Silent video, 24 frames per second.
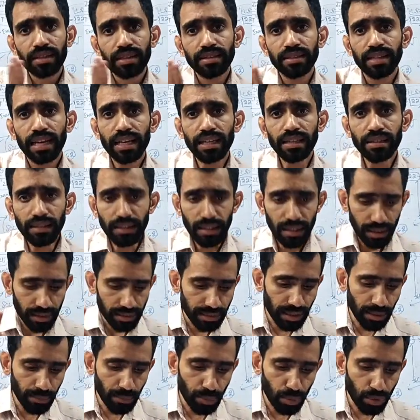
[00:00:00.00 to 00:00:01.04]
Then
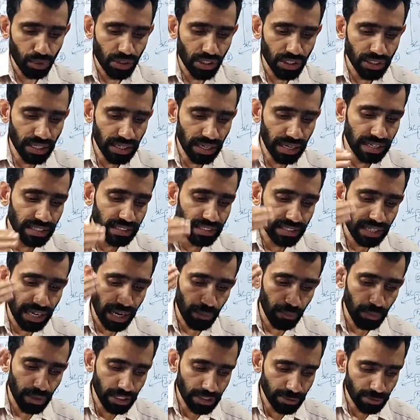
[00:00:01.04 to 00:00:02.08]
the procedure
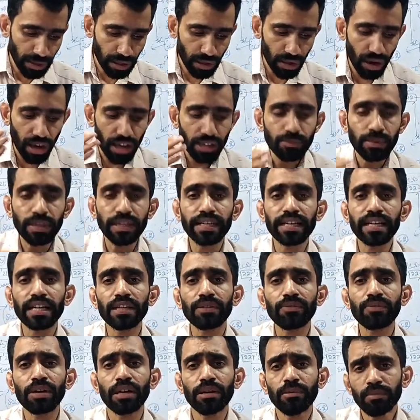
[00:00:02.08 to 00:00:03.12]
established by law has been
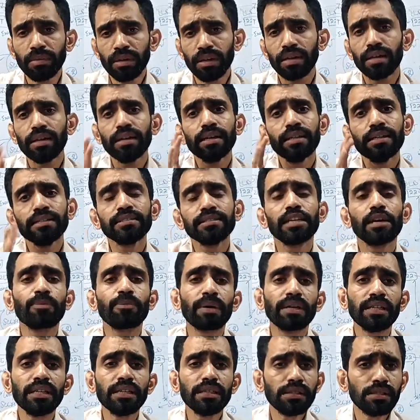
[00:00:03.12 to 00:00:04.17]
taken from
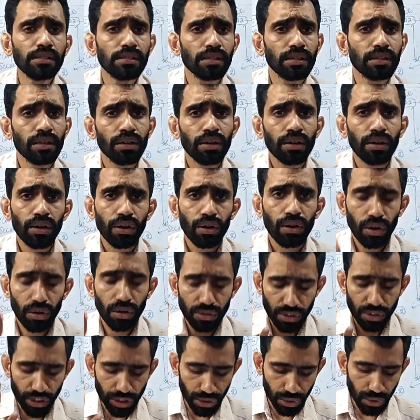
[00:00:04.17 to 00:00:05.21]
Japanese
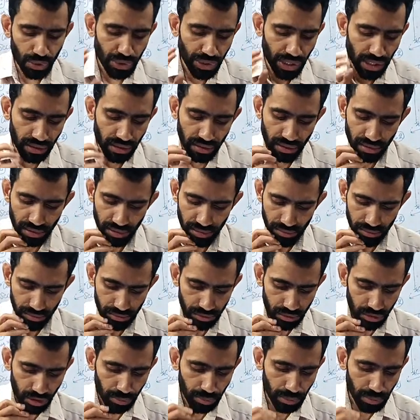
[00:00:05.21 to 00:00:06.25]
Constitution.
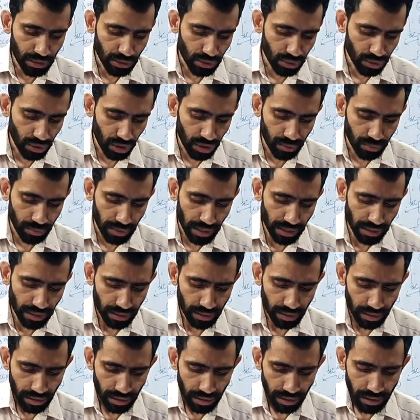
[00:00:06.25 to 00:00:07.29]
So please do not
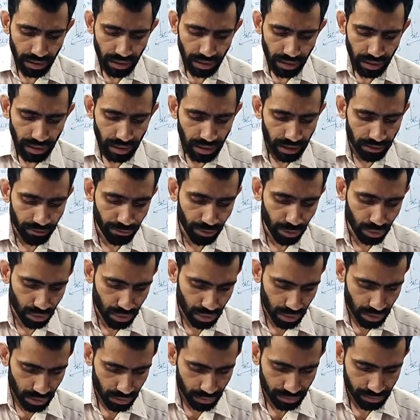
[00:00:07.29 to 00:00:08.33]
get
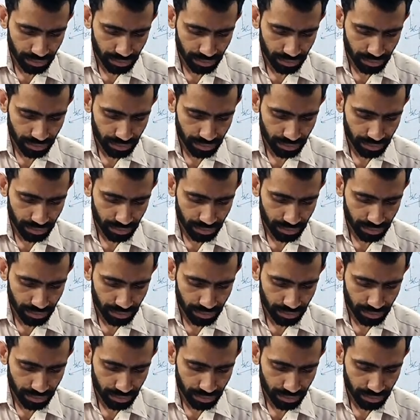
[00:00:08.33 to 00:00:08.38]
confused.